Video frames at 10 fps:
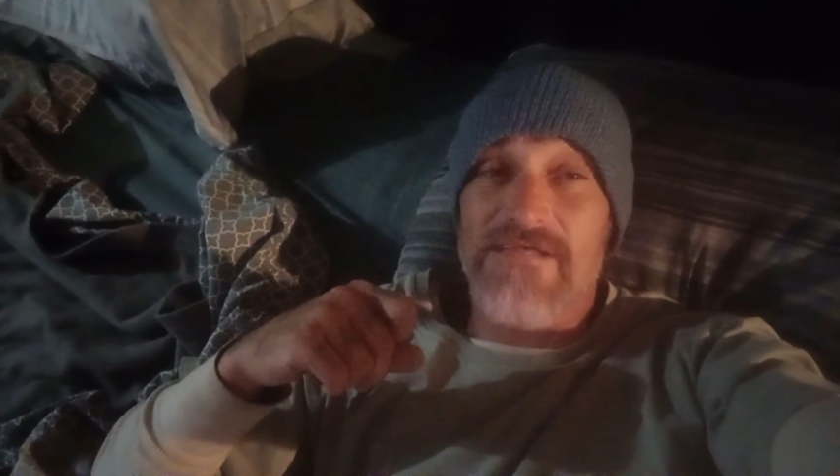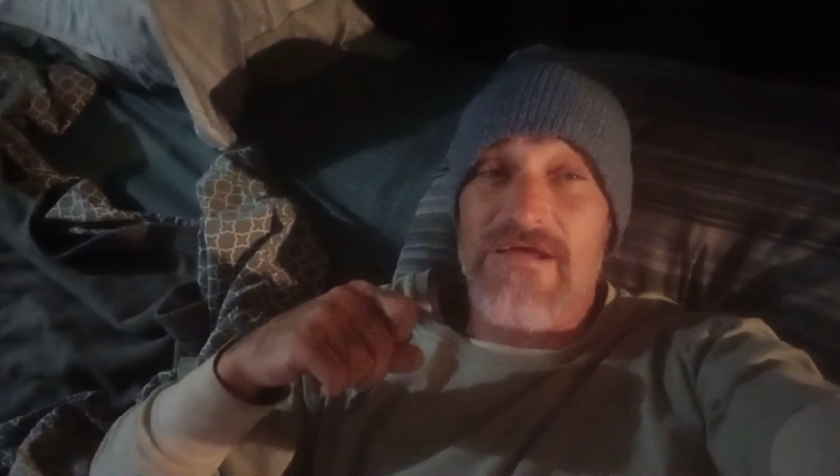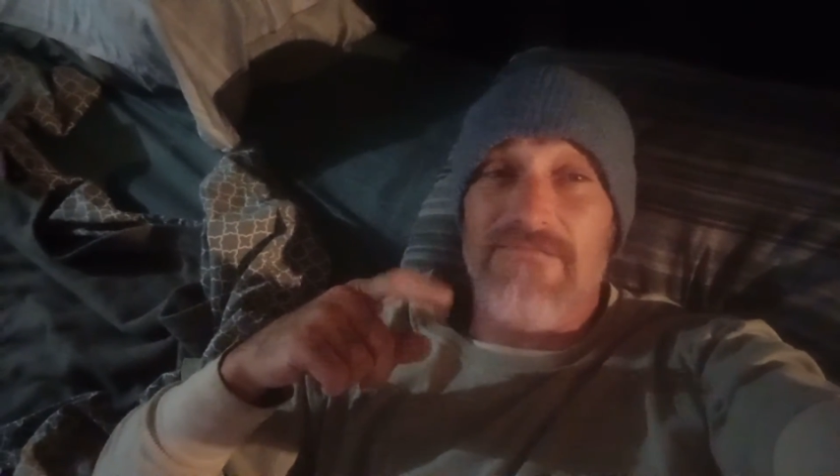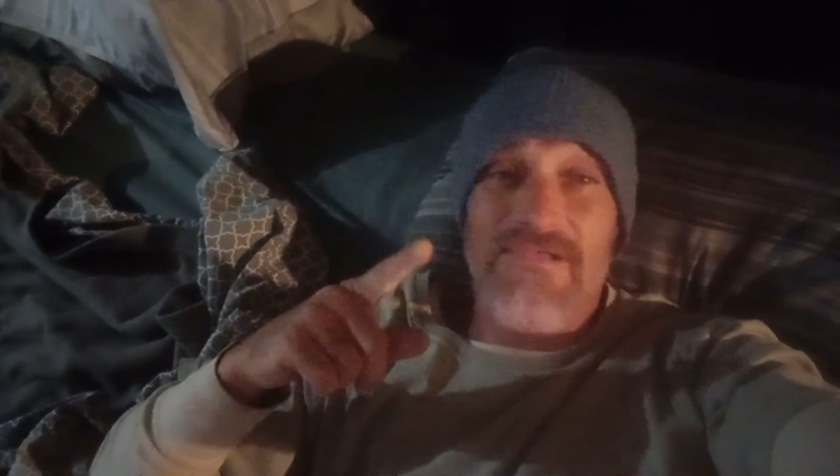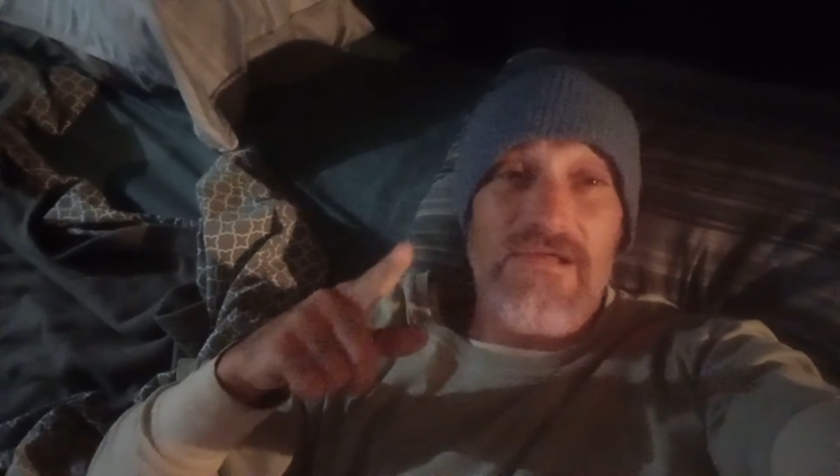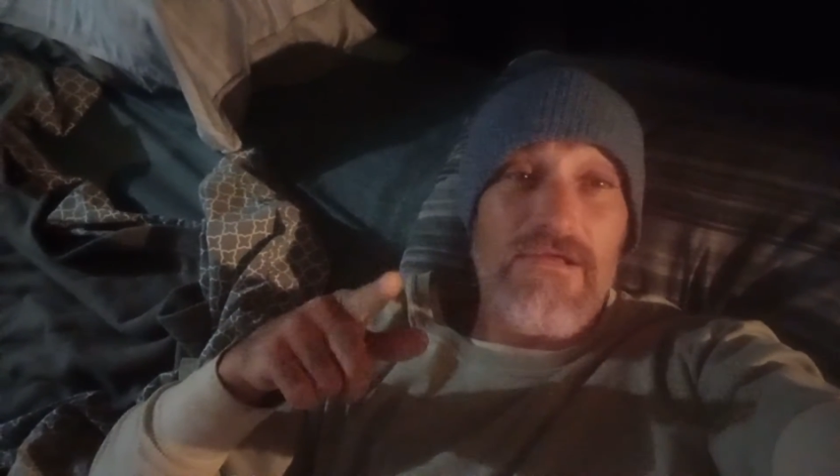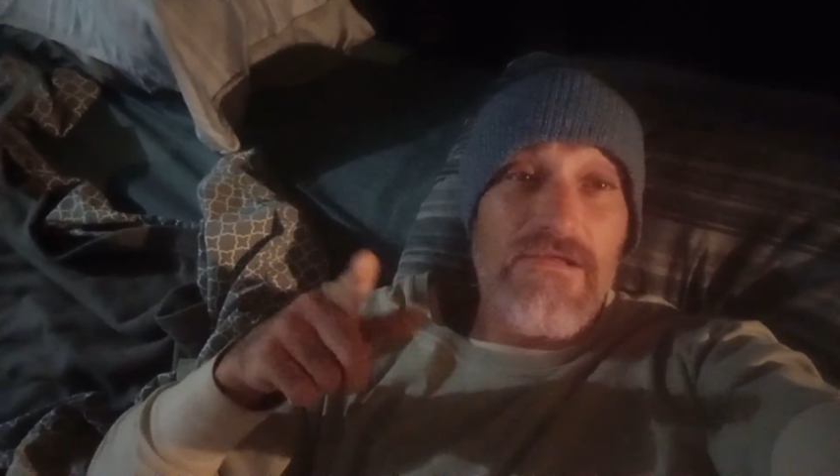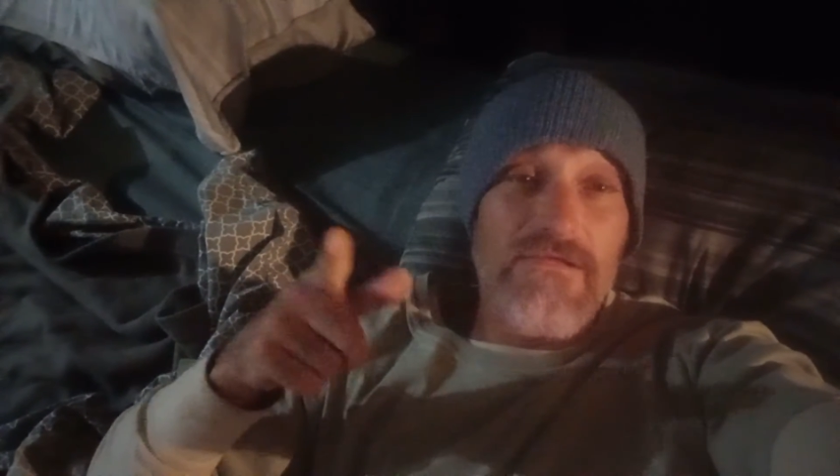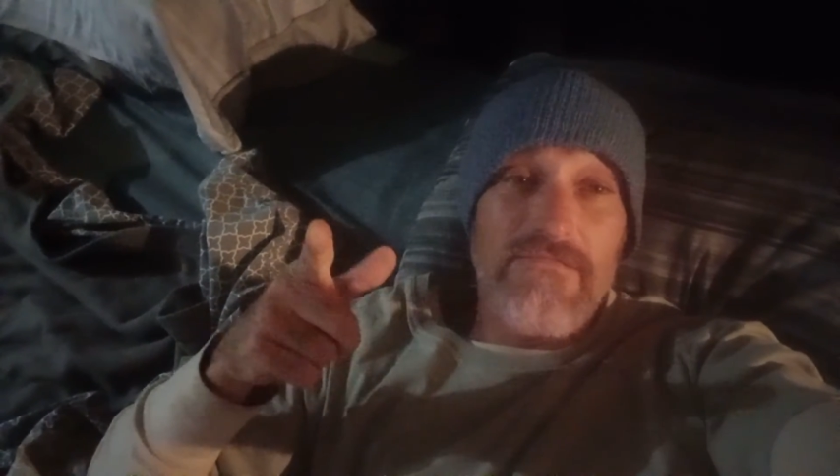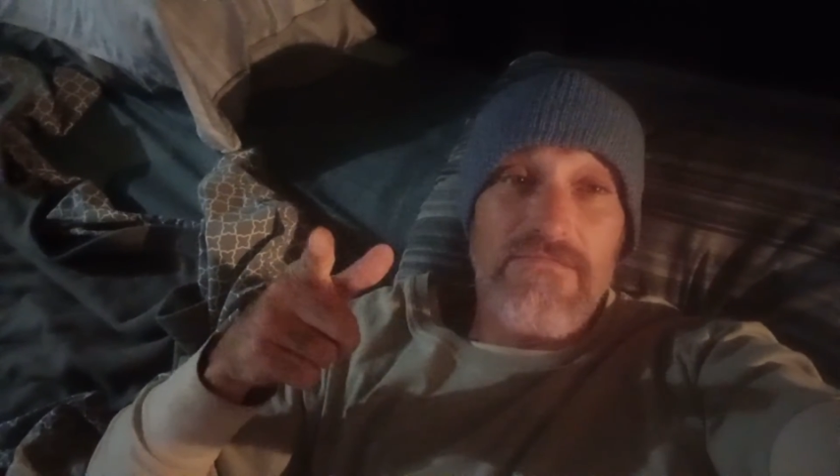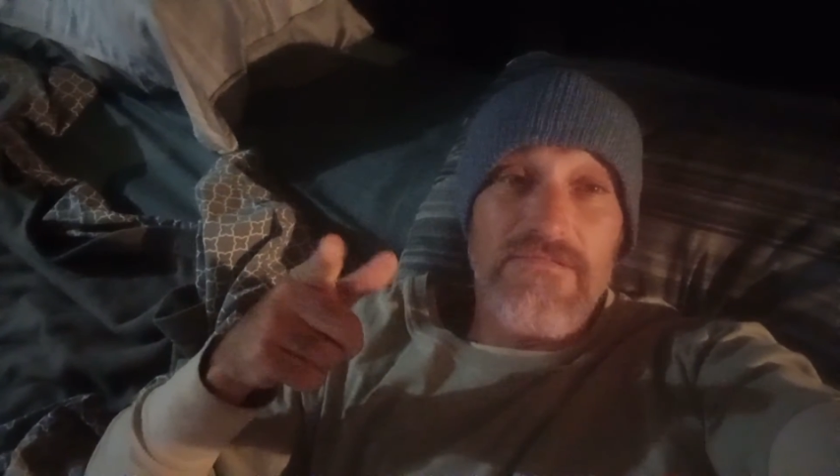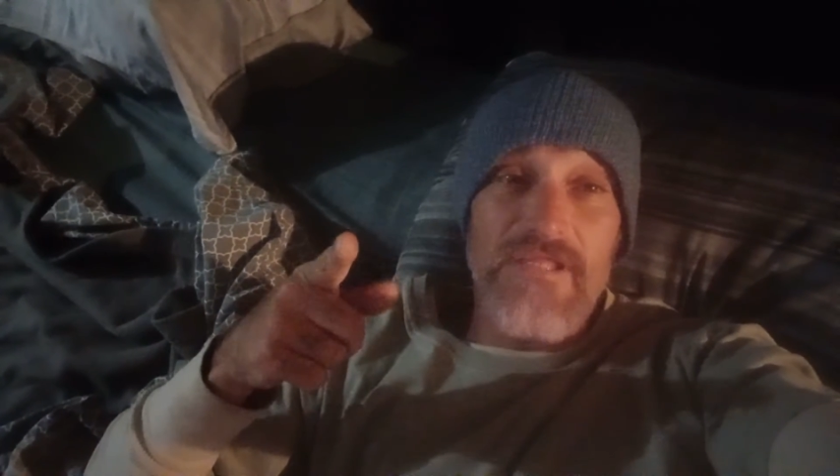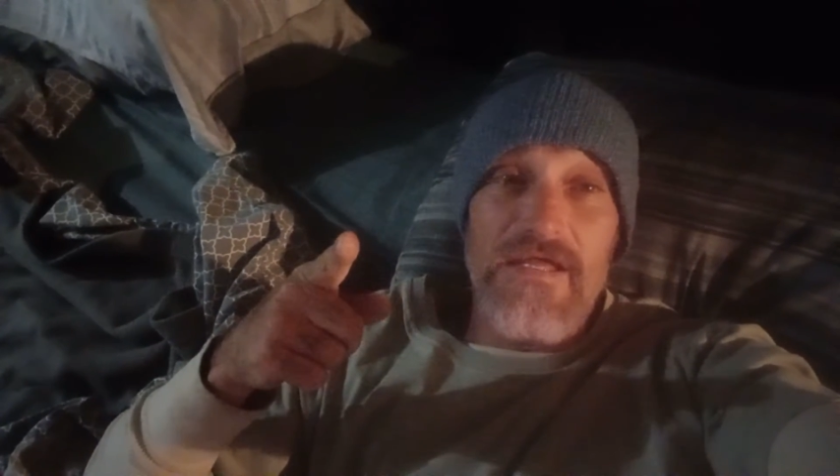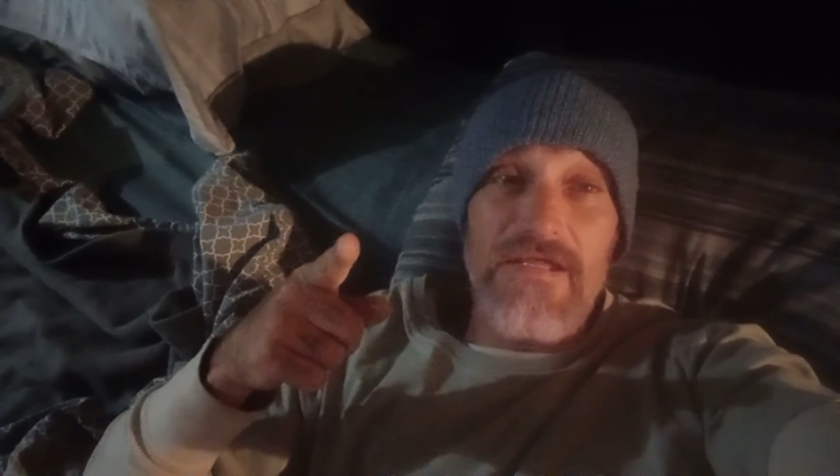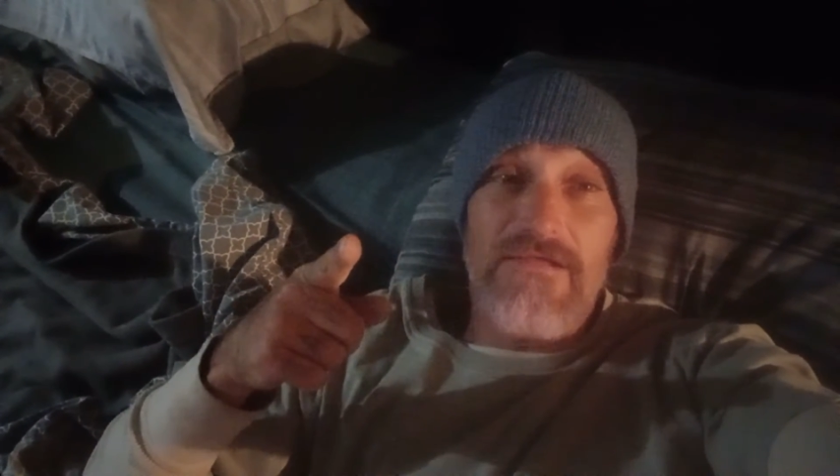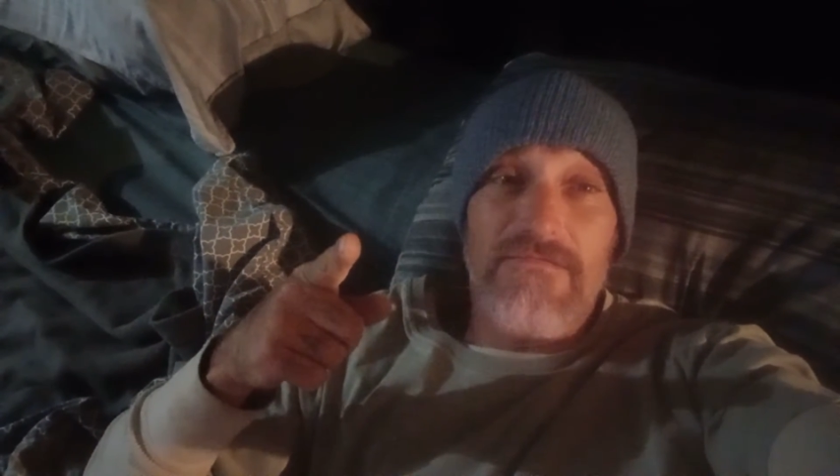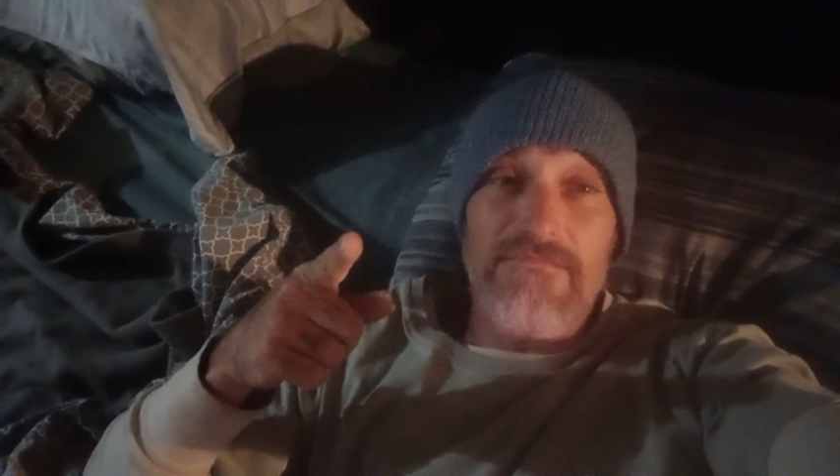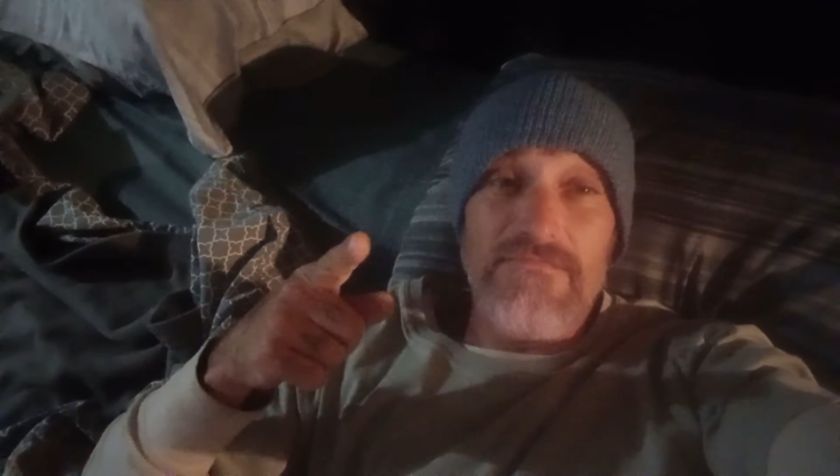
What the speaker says: out. Think.